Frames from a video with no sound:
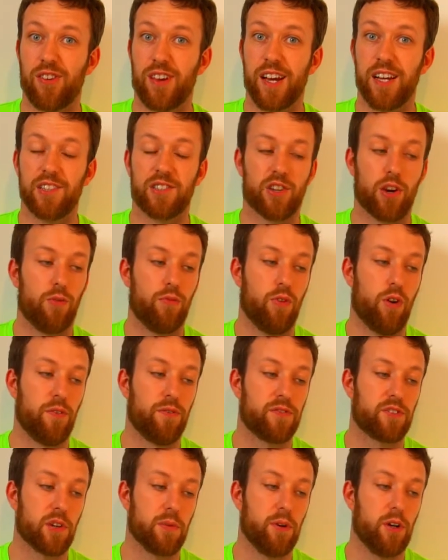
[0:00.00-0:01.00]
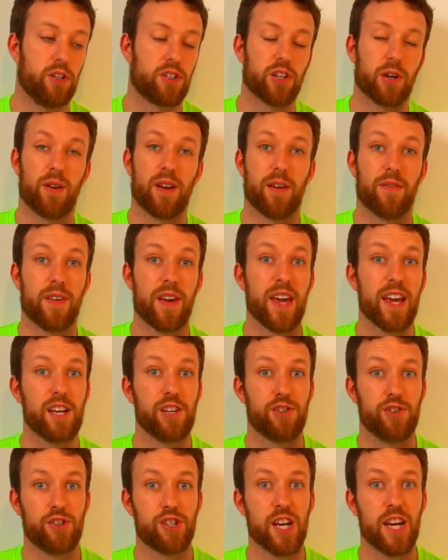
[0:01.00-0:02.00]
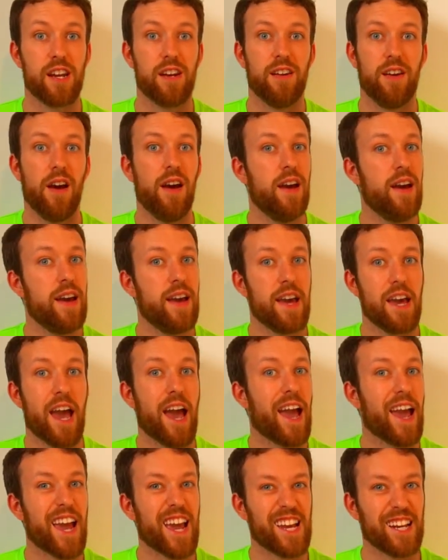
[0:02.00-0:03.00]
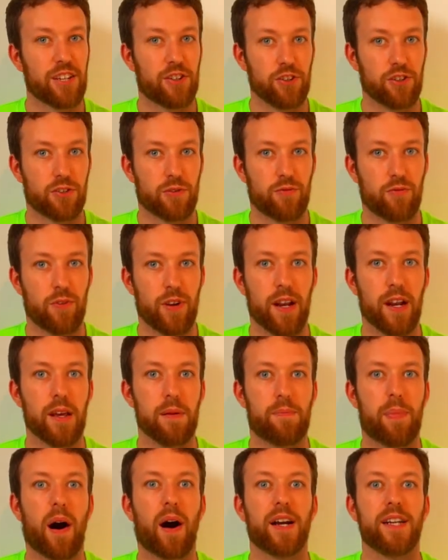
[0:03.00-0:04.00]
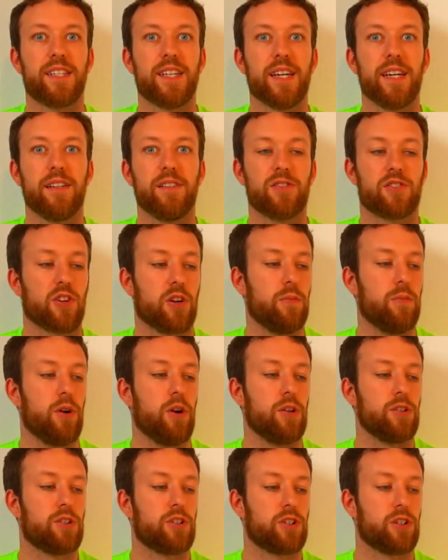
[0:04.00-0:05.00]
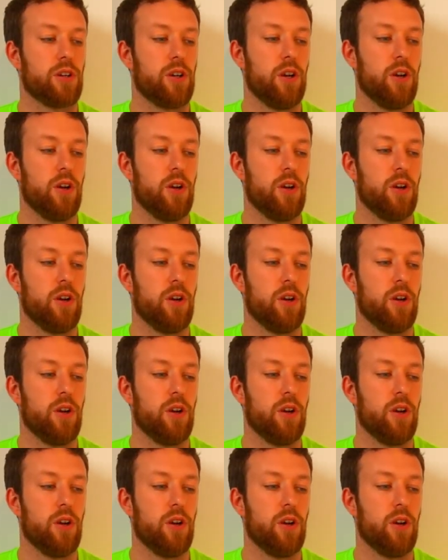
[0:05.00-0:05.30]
get so rough so much. And if it hits your shin, it doesn't really bite in so much.